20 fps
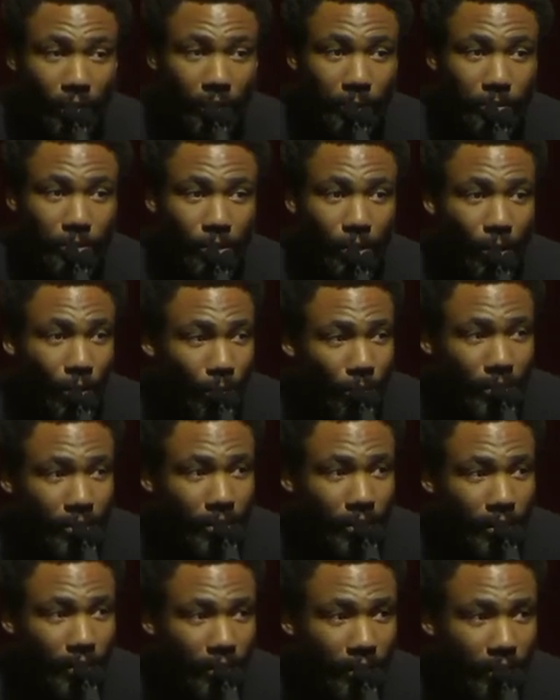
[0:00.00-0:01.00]
He was always
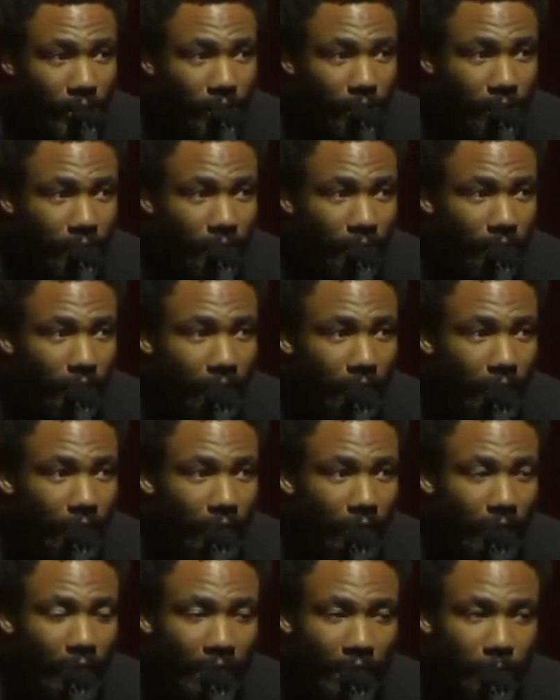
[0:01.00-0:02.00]
there to listen,
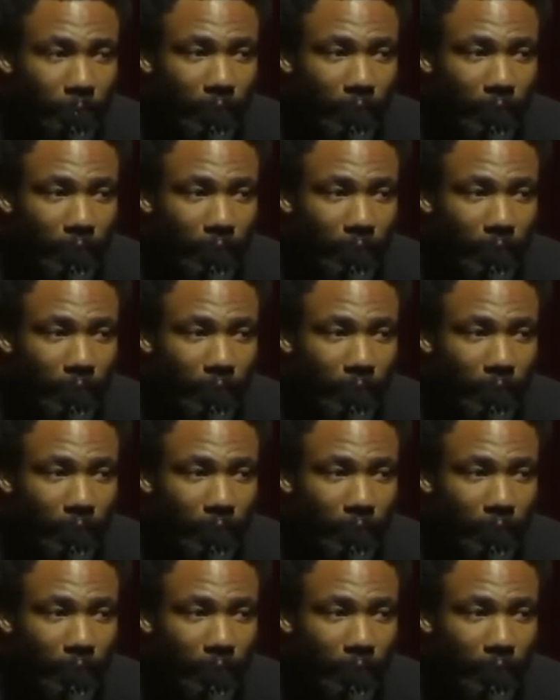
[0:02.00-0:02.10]
and he